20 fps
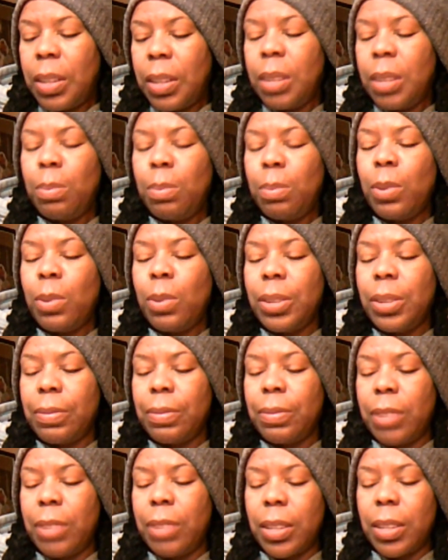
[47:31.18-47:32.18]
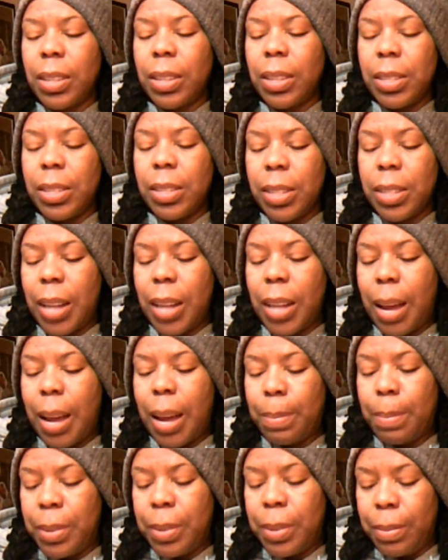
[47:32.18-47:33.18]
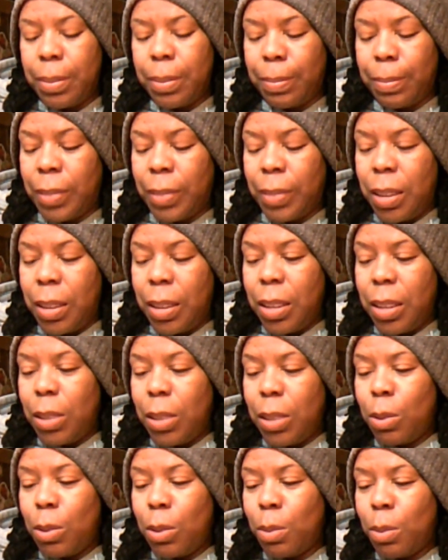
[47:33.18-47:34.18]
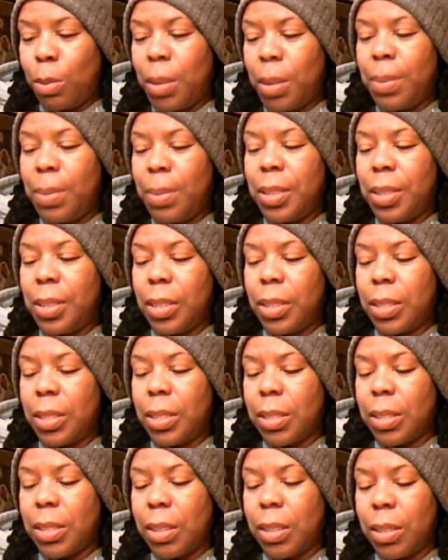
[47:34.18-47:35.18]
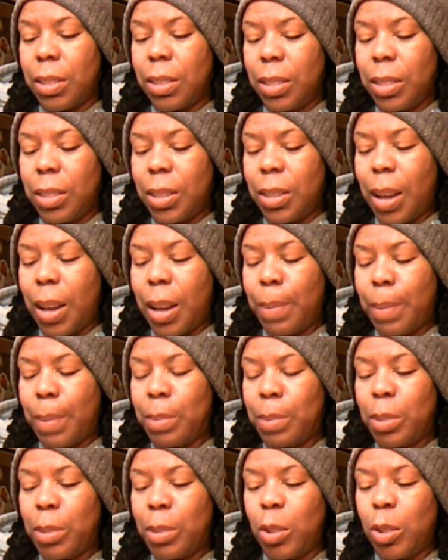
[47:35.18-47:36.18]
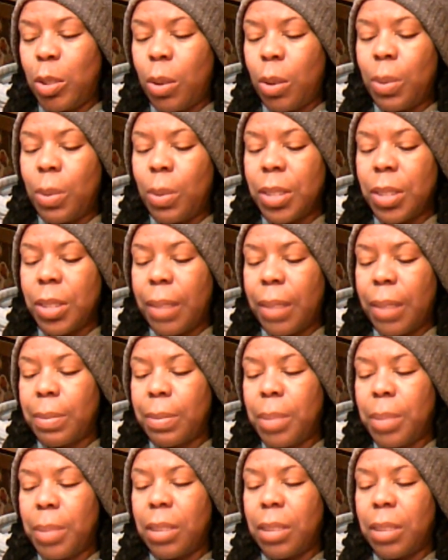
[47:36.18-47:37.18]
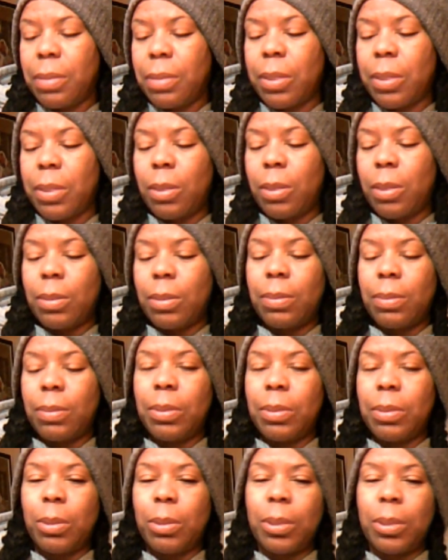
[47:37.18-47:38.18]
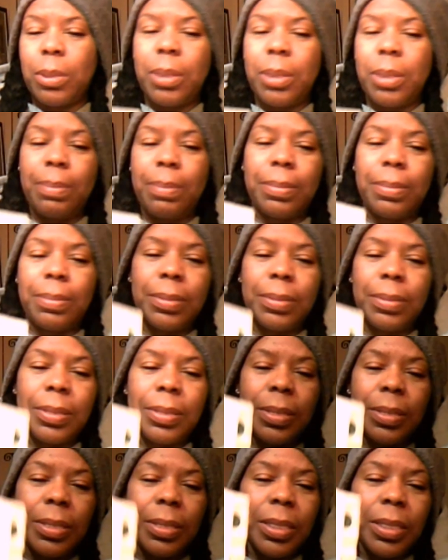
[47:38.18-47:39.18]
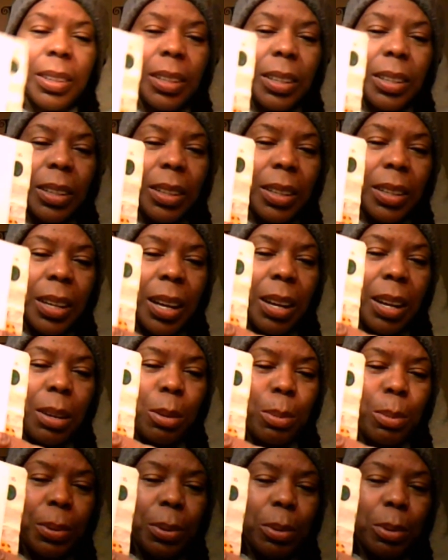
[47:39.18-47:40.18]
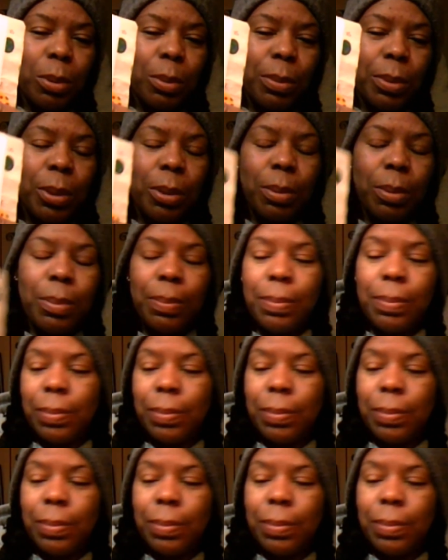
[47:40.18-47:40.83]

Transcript: Important fun things that happen. Maybe nothing didn't happen, but you always have to make it feel good. And hello, beautiful.